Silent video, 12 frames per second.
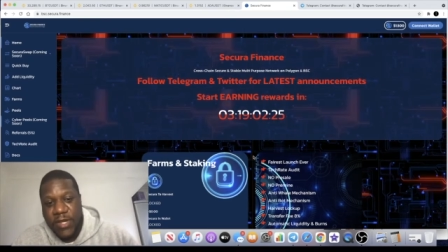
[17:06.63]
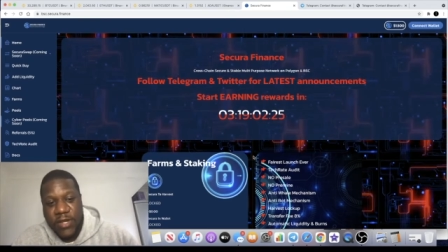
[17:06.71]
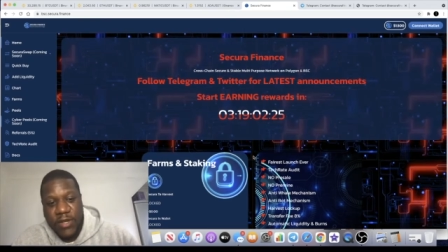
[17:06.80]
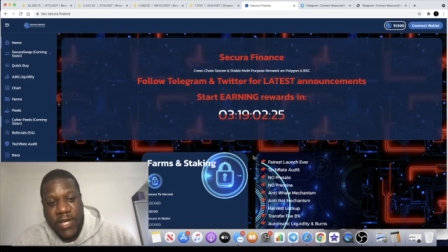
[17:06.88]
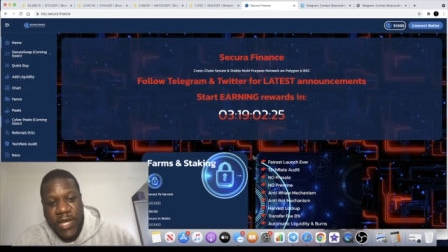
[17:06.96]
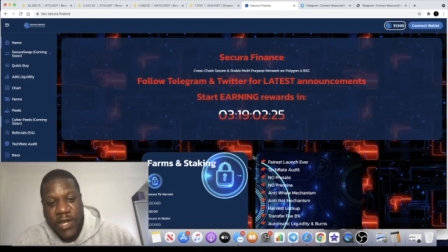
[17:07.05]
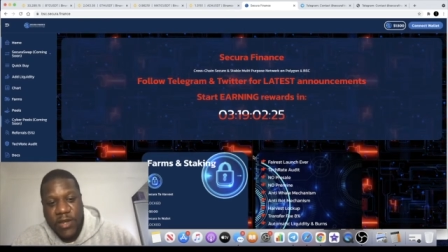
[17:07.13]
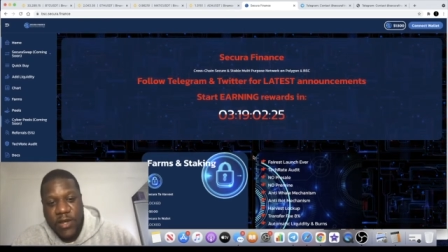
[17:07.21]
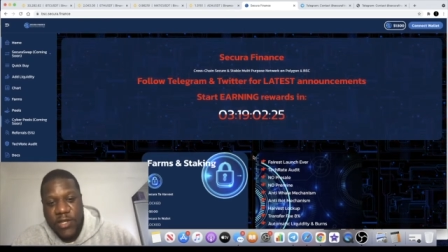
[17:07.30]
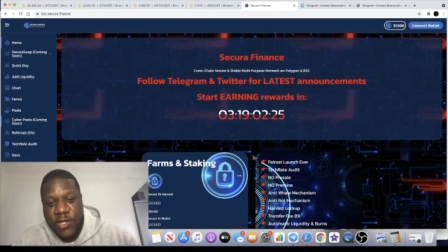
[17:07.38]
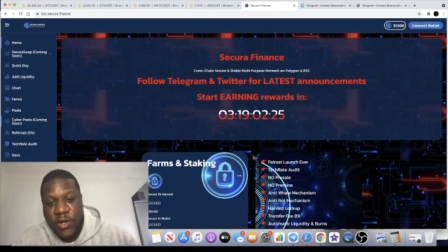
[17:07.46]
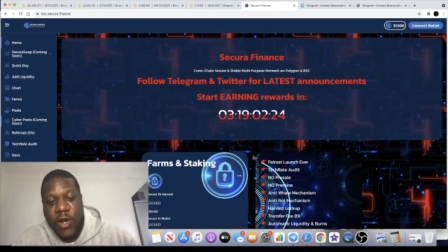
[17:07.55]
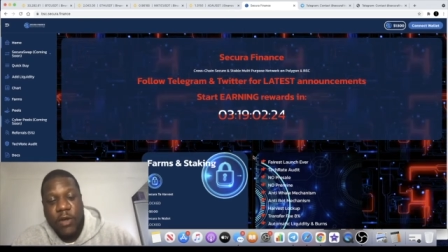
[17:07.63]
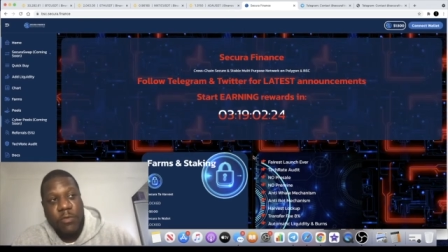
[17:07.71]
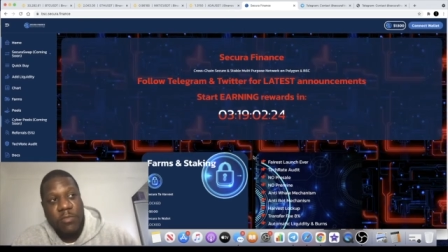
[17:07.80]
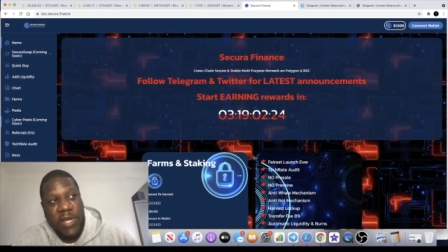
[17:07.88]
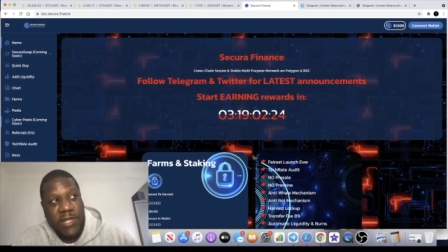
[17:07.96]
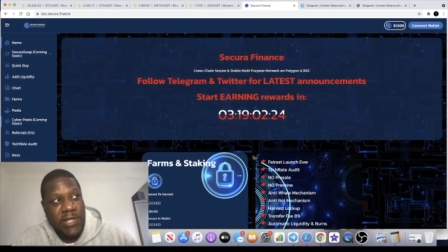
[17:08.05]
Okay, guys. So I
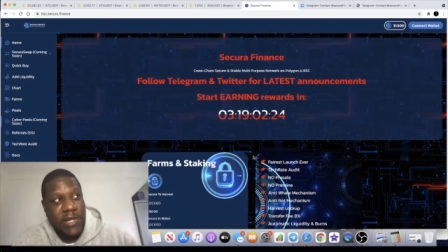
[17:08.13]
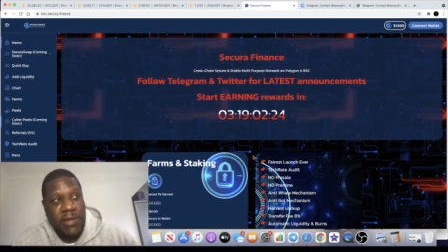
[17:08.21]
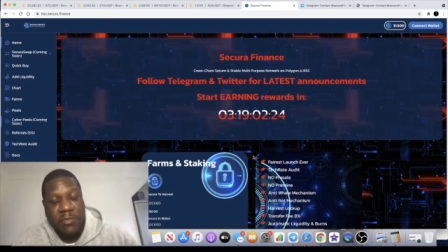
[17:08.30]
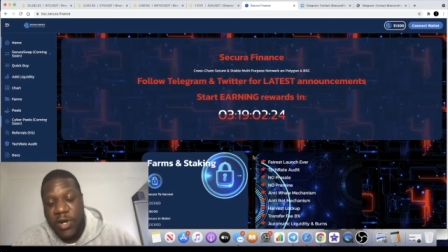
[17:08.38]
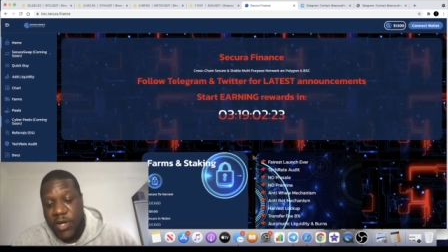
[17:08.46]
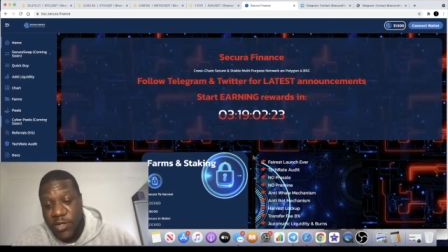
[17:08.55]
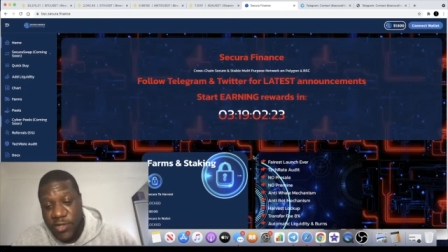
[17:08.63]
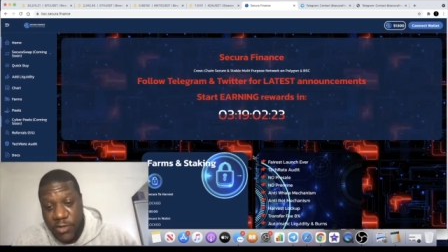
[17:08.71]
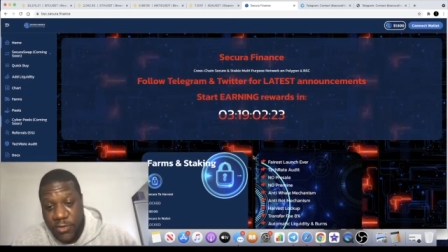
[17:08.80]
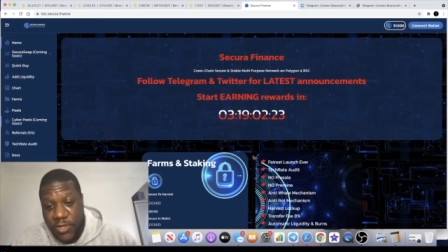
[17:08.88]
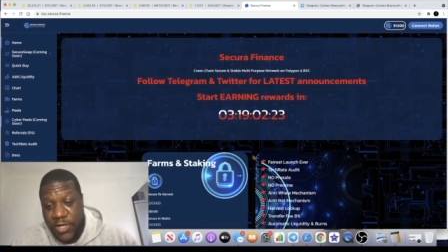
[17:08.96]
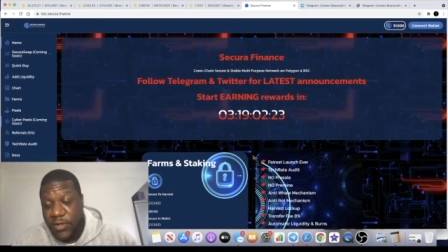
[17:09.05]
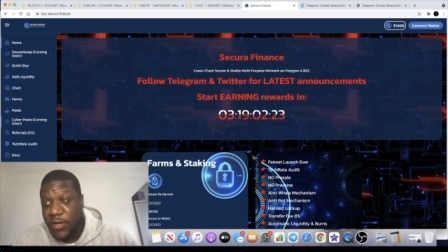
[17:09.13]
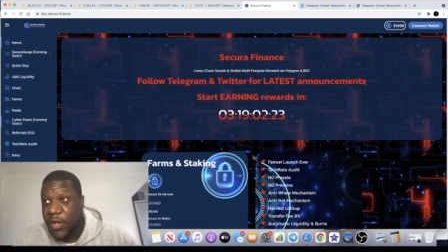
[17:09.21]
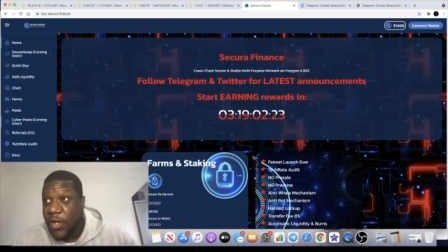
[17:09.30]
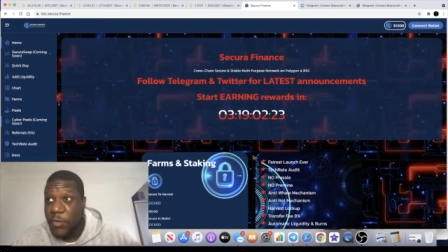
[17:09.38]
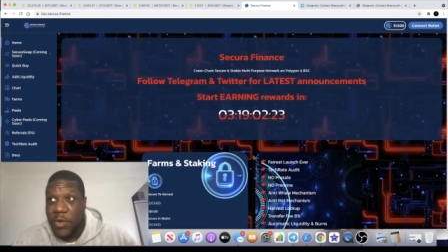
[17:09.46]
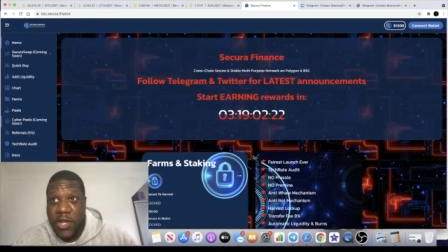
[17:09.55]
would personally buy the token
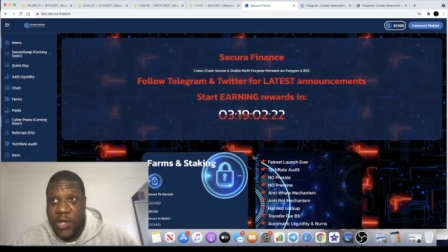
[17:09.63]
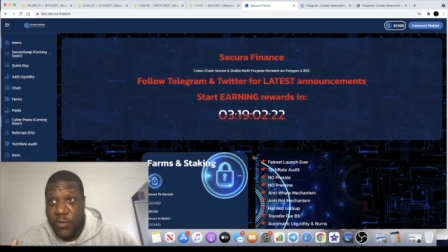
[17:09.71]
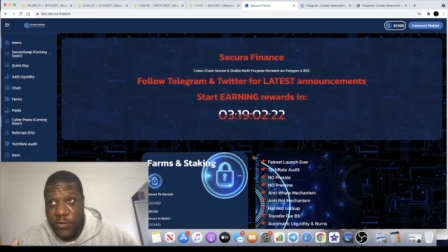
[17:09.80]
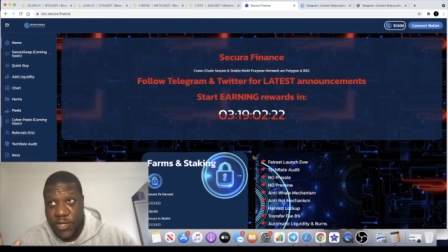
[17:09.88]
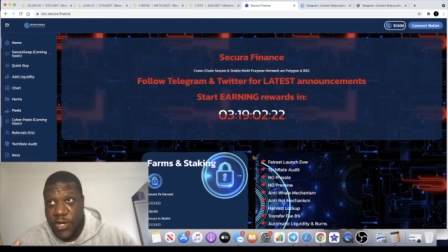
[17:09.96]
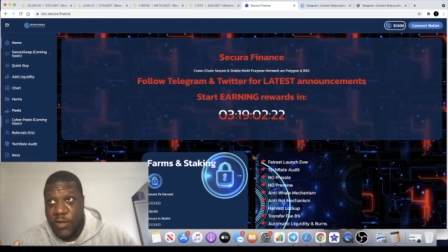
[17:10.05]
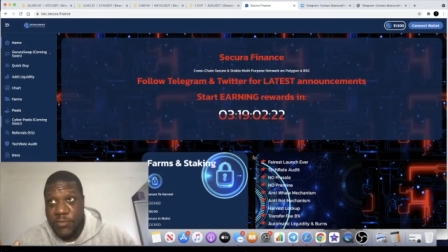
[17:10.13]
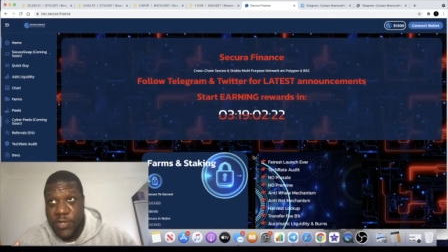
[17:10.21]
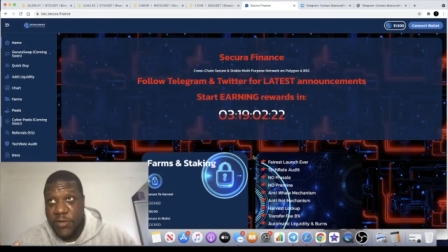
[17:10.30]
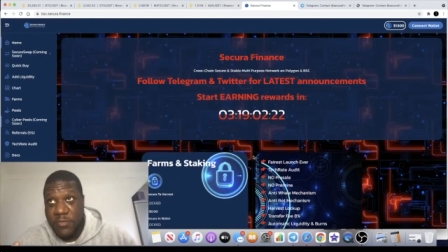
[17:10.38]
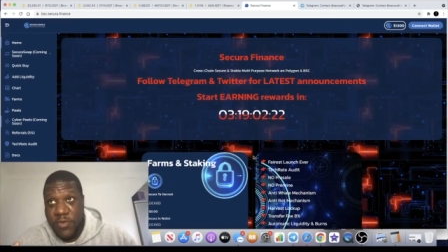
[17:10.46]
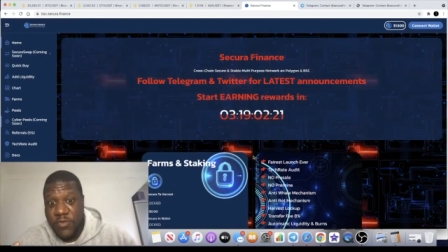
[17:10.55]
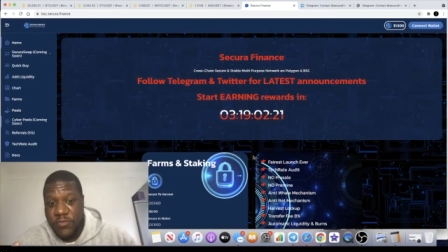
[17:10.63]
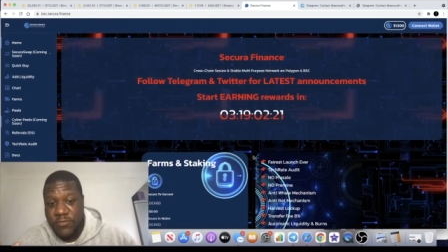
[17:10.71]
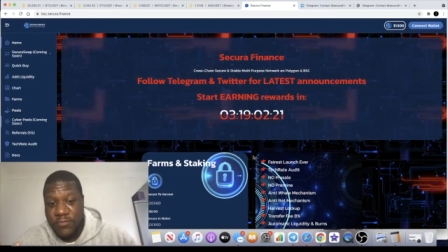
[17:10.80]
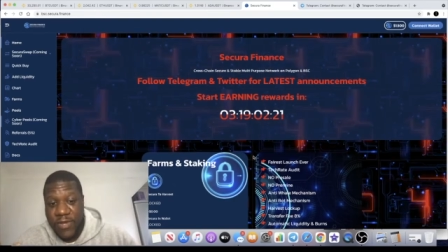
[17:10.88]
when it goes up to the moon.